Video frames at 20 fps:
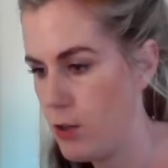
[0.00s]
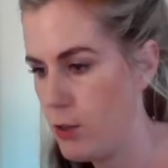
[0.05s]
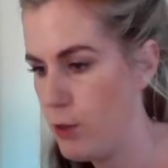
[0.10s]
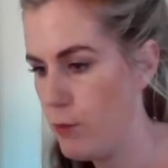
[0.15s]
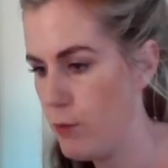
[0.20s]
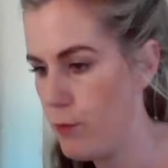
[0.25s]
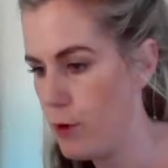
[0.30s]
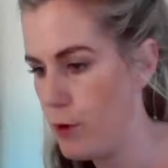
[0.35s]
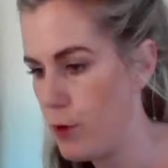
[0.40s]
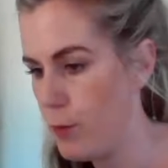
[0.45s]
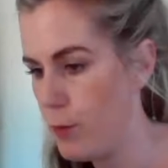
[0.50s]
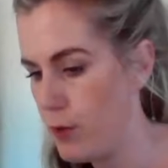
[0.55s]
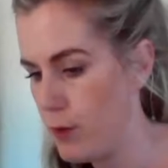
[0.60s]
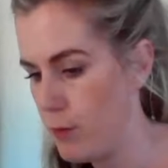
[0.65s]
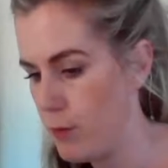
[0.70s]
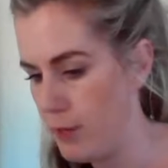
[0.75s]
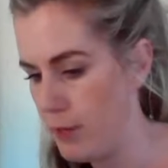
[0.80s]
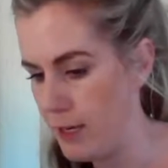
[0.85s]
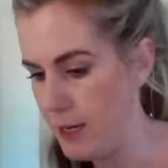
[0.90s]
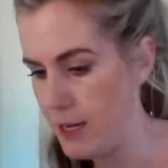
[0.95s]
The
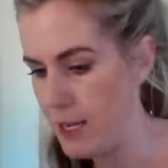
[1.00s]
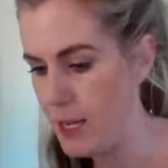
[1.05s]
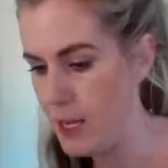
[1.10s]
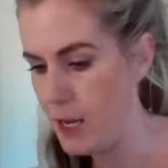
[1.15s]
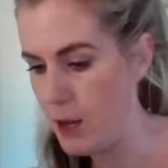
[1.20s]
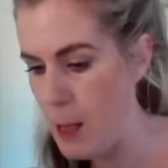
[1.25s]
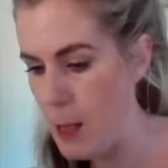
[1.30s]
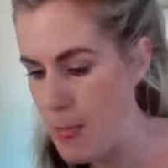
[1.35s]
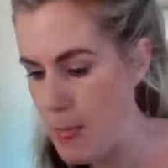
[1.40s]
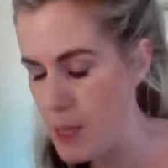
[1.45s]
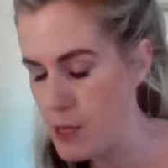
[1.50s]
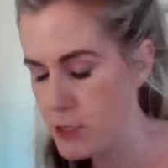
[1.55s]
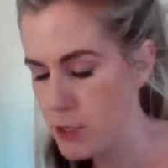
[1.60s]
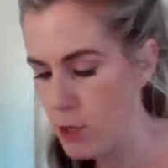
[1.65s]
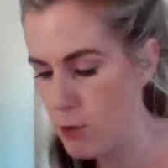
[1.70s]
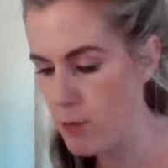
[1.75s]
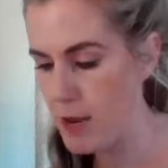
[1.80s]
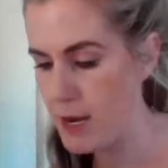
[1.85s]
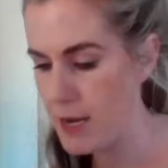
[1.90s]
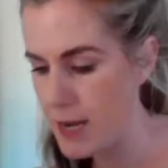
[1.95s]
renewing blend here.
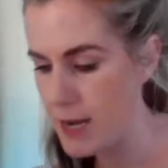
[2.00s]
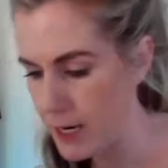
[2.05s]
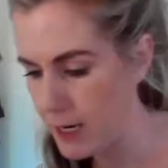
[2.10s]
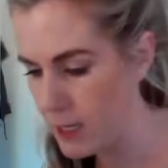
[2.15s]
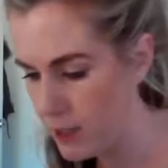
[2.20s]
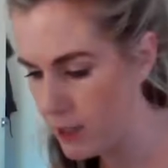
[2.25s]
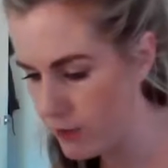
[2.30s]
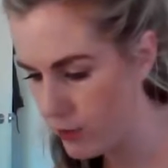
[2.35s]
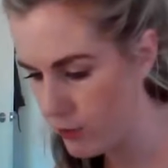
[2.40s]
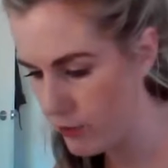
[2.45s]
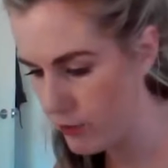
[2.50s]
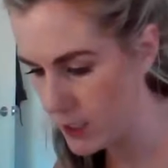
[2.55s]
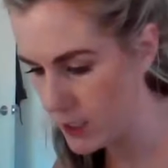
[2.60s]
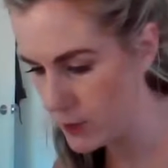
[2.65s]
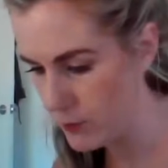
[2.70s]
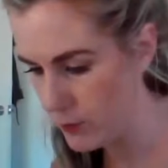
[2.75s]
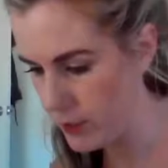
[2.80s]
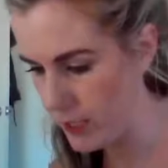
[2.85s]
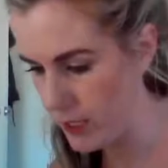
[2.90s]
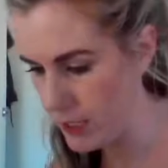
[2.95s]
So my negative
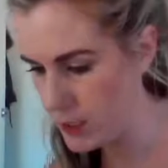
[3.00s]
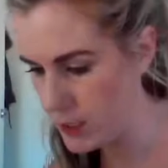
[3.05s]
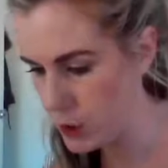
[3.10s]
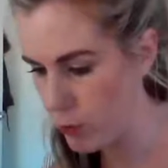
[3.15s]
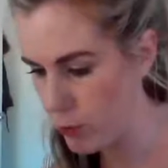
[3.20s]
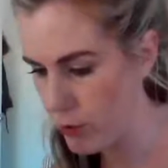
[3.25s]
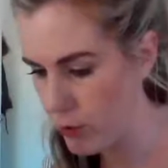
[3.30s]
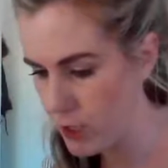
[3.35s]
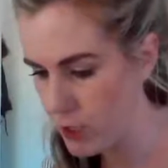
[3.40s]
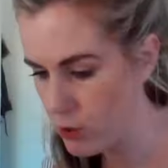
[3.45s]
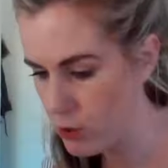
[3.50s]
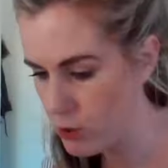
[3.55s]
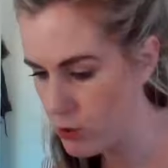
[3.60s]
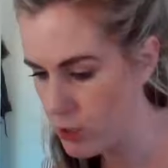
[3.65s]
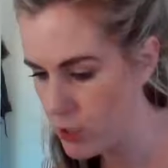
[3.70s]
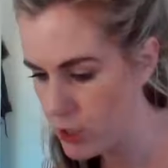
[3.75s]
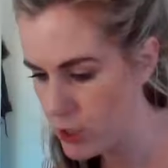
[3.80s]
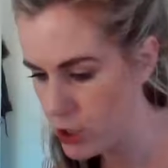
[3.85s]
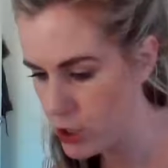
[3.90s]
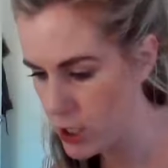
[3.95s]
effects for that, it's critical,
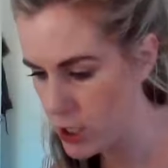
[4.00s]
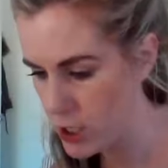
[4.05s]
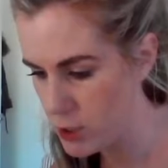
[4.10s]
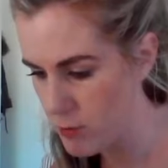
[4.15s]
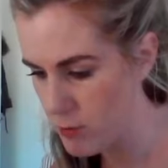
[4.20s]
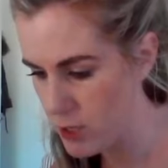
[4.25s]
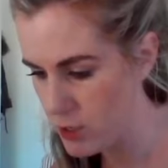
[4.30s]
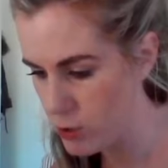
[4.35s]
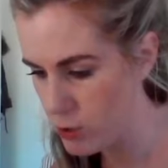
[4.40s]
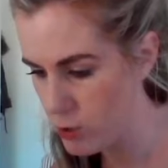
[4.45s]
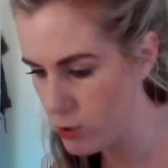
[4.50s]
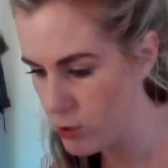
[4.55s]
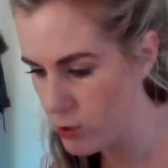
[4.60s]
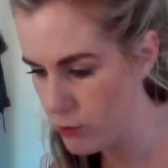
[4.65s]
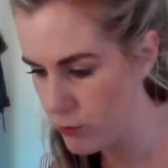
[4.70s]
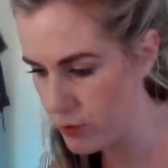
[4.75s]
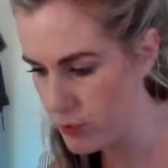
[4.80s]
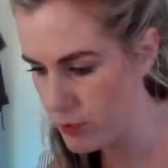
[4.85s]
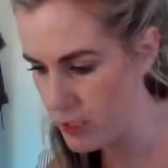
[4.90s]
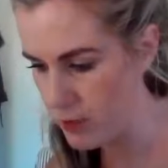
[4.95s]
it's judgmental,
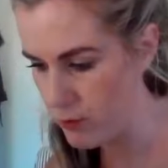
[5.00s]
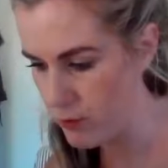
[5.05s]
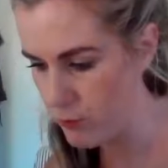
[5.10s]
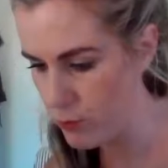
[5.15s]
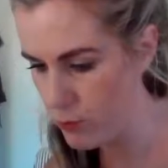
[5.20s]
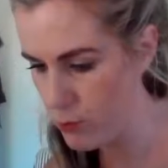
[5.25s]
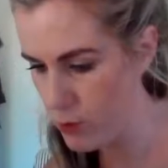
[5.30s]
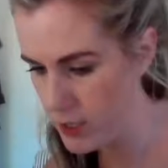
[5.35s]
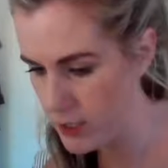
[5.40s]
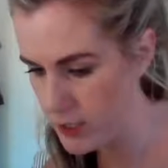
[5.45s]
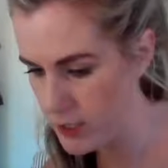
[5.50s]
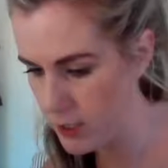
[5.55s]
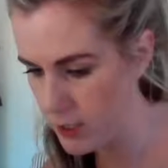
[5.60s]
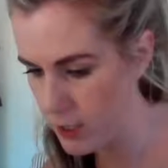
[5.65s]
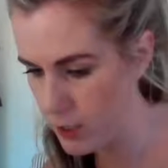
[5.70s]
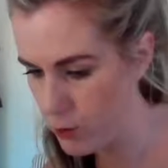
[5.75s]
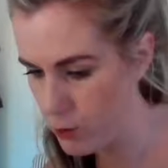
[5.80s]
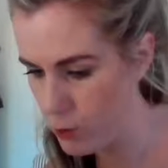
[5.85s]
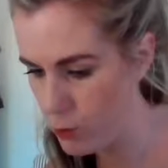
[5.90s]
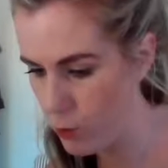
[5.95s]
it's resentful,
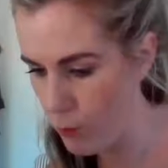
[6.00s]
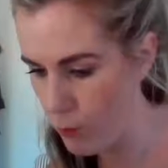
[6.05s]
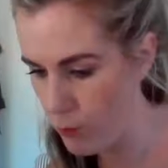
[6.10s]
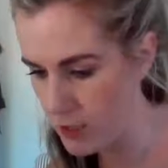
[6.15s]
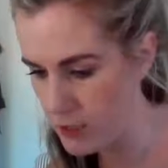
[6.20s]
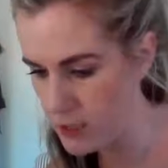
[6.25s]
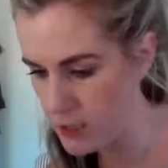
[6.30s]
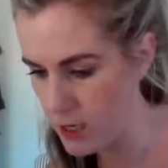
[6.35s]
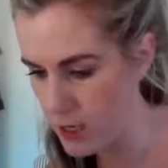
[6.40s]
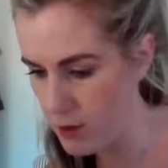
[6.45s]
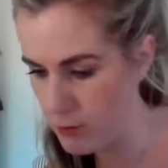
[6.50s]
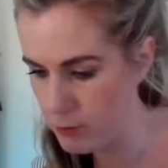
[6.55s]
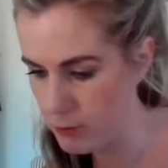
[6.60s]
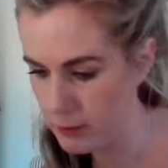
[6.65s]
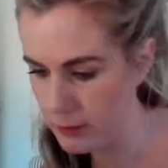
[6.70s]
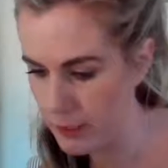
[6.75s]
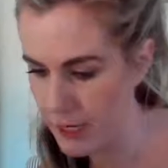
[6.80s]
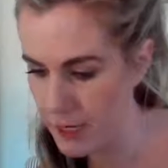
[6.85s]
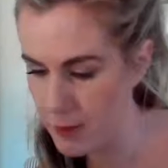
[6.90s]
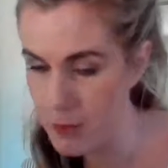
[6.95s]
cynical, bitter,
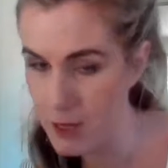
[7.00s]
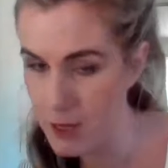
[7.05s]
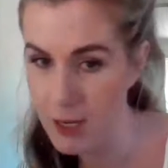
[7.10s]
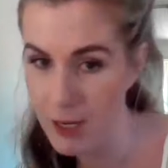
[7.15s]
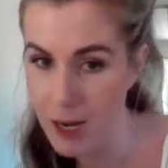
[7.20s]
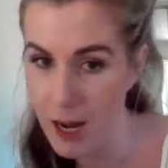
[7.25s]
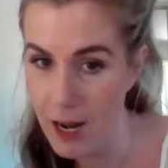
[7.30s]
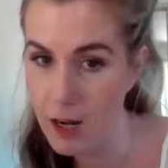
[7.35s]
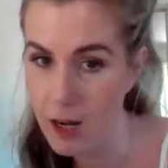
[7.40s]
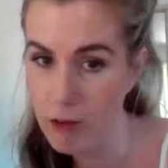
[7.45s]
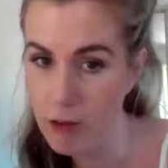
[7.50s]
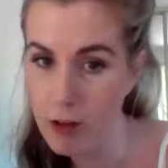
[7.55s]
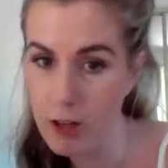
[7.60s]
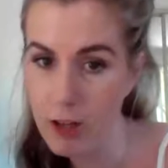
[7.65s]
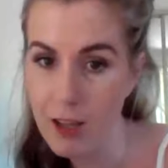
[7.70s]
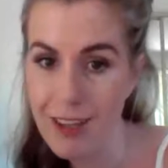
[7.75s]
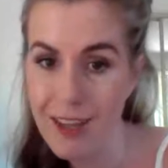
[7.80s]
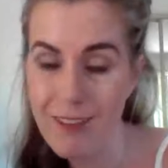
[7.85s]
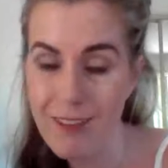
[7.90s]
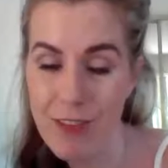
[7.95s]
blaming, and
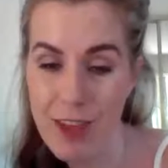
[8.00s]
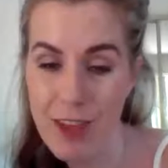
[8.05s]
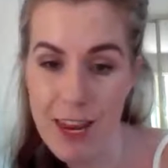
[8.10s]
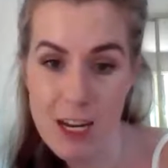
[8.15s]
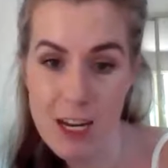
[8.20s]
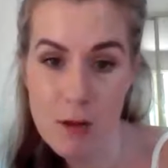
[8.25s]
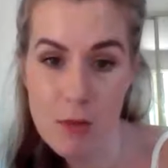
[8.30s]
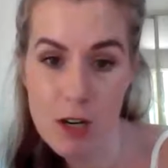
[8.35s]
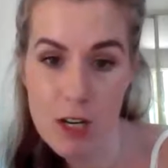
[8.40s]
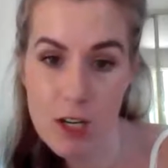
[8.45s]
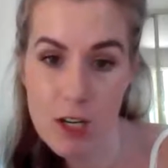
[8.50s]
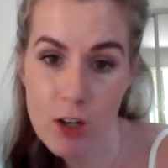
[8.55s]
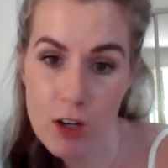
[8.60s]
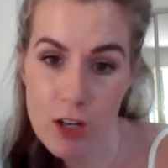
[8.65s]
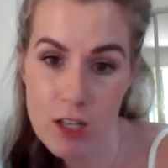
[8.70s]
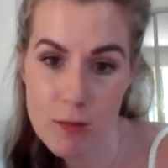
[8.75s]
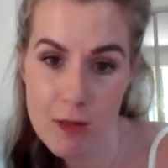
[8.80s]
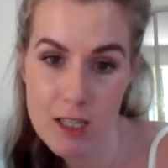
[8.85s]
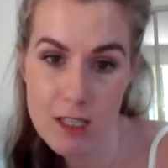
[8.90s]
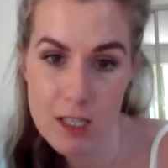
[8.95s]
angry. If anybody
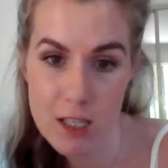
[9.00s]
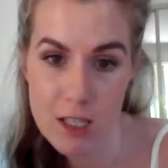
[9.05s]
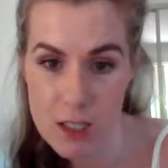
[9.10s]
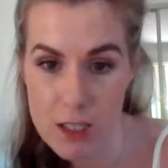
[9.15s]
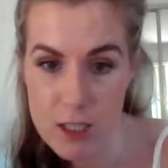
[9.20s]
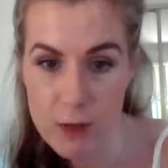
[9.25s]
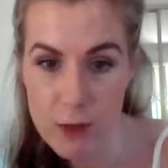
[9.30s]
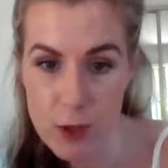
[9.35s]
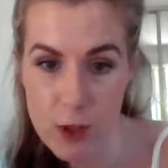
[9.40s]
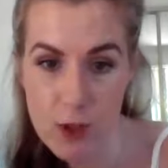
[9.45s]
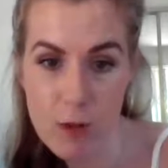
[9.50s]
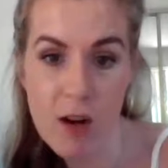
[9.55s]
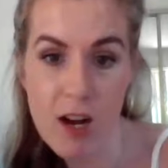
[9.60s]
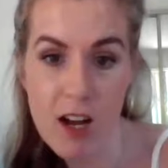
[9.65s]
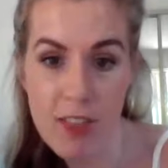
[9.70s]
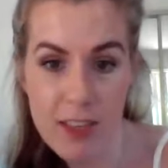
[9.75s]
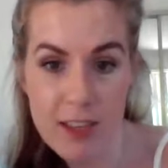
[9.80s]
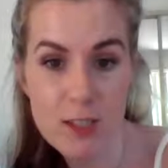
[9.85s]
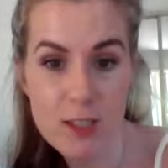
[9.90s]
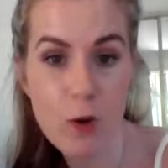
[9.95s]
knows my sense of
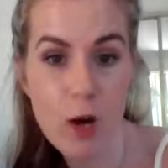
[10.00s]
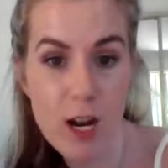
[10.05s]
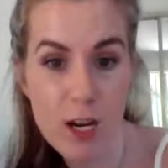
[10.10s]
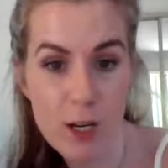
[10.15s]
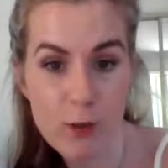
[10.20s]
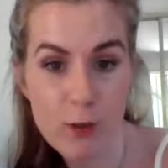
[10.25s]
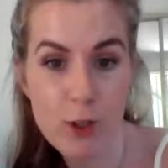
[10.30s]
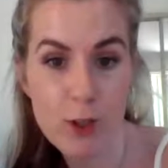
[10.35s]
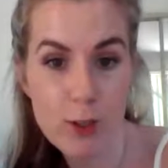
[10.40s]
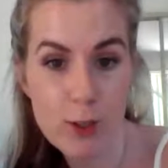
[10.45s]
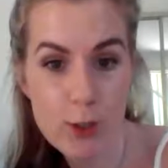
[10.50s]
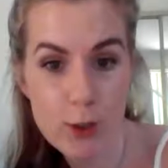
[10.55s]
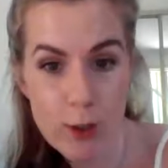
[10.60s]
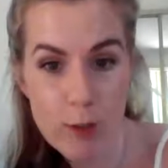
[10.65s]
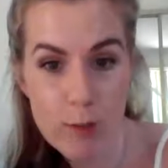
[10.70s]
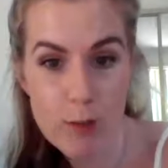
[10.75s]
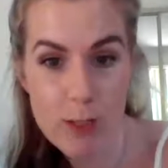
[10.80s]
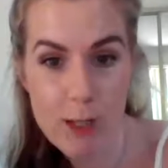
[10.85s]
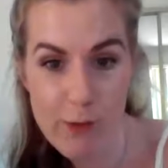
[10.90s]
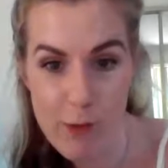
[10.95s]
humour, there's quite a few
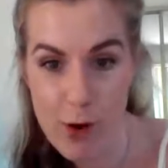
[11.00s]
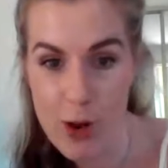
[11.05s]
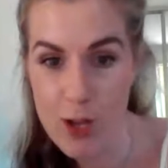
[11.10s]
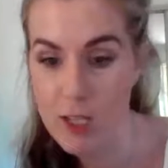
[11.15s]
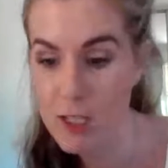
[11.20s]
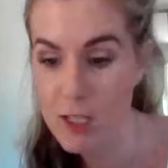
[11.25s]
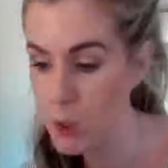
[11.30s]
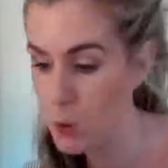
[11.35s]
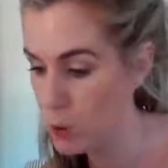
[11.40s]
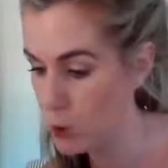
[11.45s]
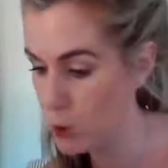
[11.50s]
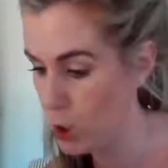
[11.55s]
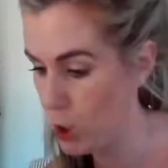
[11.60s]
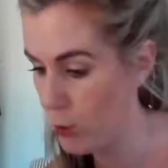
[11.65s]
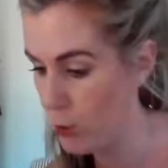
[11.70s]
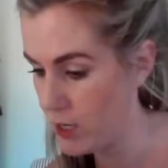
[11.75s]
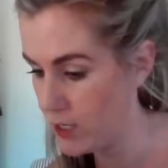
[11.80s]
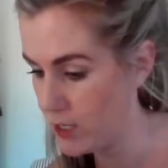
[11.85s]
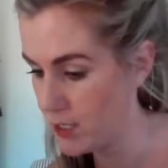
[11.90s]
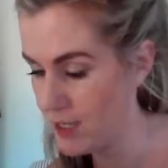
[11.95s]
descriptive words that would
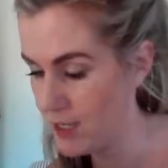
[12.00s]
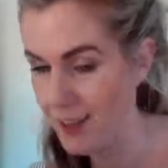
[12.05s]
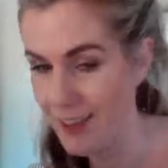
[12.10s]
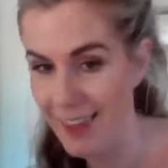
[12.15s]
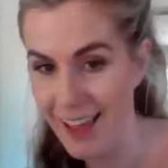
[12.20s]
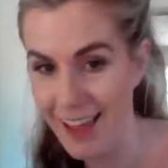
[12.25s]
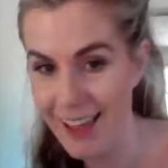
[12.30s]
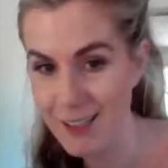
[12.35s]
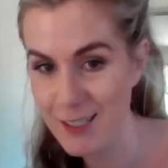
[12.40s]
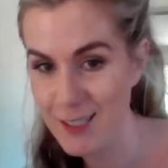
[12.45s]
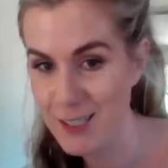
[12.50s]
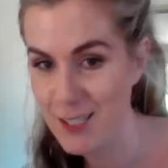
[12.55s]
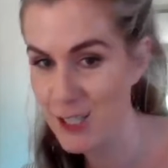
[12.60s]
go into that.